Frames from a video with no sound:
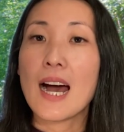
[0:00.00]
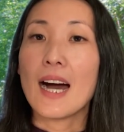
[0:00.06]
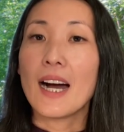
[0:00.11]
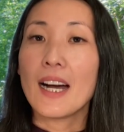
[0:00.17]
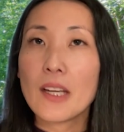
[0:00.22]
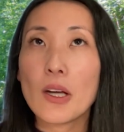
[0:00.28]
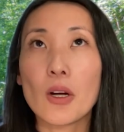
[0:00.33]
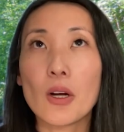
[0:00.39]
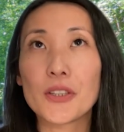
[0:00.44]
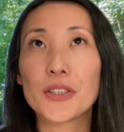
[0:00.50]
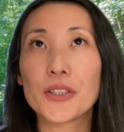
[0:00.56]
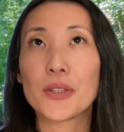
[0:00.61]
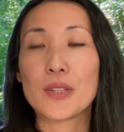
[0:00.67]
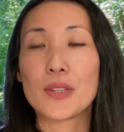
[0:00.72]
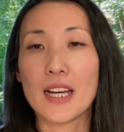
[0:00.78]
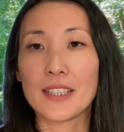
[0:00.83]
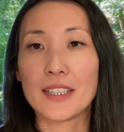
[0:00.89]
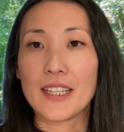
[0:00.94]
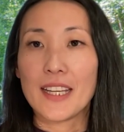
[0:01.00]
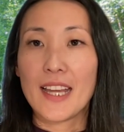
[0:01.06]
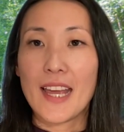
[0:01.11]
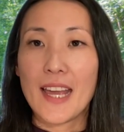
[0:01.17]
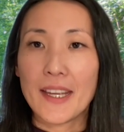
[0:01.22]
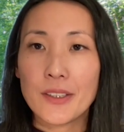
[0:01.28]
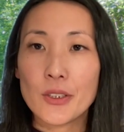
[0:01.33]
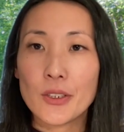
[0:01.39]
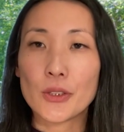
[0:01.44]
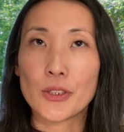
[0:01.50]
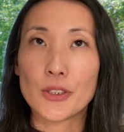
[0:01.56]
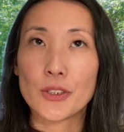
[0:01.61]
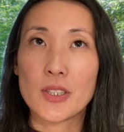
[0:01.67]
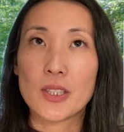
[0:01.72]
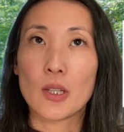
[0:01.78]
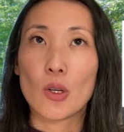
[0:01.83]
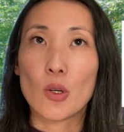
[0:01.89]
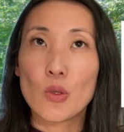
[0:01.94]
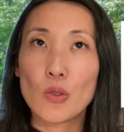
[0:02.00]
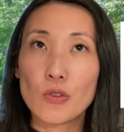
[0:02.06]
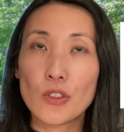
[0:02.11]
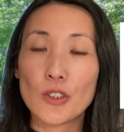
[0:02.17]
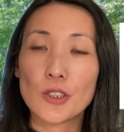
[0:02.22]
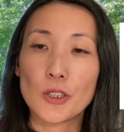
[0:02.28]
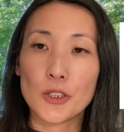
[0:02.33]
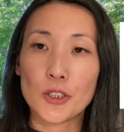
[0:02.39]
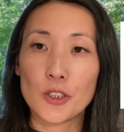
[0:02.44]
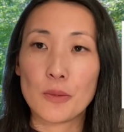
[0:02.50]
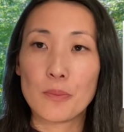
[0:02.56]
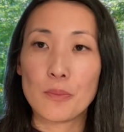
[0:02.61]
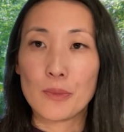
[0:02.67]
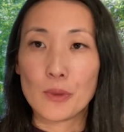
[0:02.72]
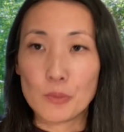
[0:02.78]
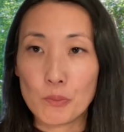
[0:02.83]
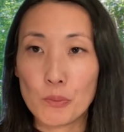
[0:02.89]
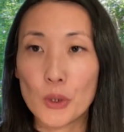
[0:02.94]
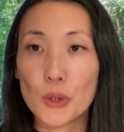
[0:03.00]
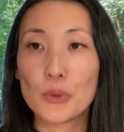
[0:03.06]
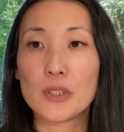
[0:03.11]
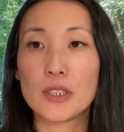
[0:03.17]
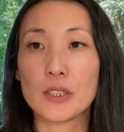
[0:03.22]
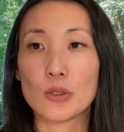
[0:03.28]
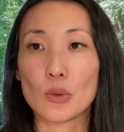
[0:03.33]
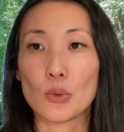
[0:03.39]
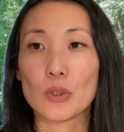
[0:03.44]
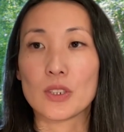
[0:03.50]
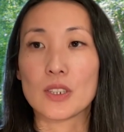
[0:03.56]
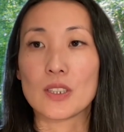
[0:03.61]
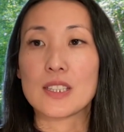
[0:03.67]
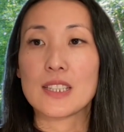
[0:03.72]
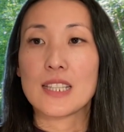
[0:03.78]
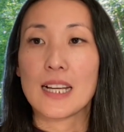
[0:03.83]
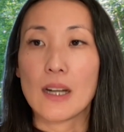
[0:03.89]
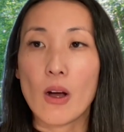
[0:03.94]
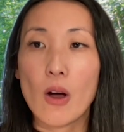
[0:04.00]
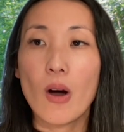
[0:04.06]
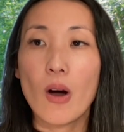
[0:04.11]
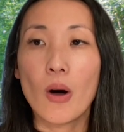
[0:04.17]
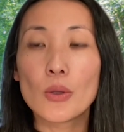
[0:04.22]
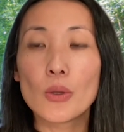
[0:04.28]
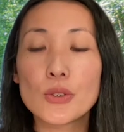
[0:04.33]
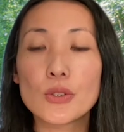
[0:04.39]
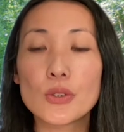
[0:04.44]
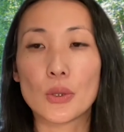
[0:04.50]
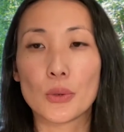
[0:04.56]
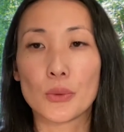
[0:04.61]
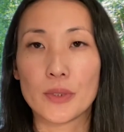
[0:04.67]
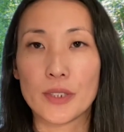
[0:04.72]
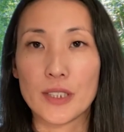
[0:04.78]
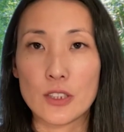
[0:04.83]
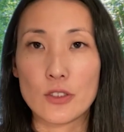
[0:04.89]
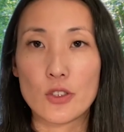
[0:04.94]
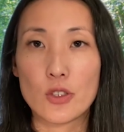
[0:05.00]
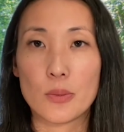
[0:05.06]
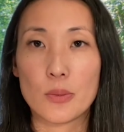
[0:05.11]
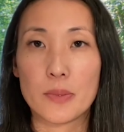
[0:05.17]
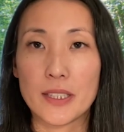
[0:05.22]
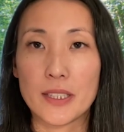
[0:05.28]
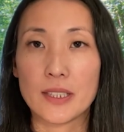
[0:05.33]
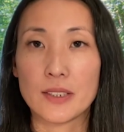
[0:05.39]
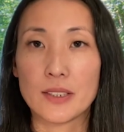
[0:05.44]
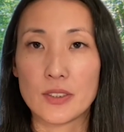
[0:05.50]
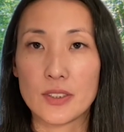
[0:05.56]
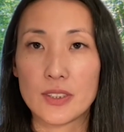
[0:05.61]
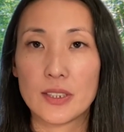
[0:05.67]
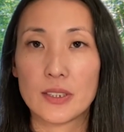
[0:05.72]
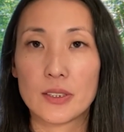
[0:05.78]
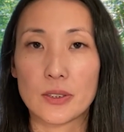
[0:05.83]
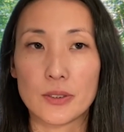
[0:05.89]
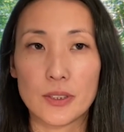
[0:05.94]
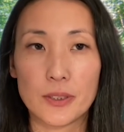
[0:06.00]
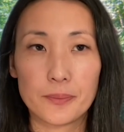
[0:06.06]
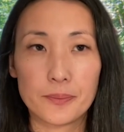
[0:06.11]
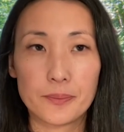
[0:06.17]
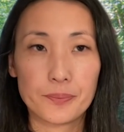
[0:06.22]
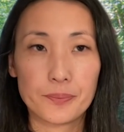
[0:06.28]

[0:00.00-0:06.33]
I argue that anger is the overlooked mood disorder that also needs to be considered.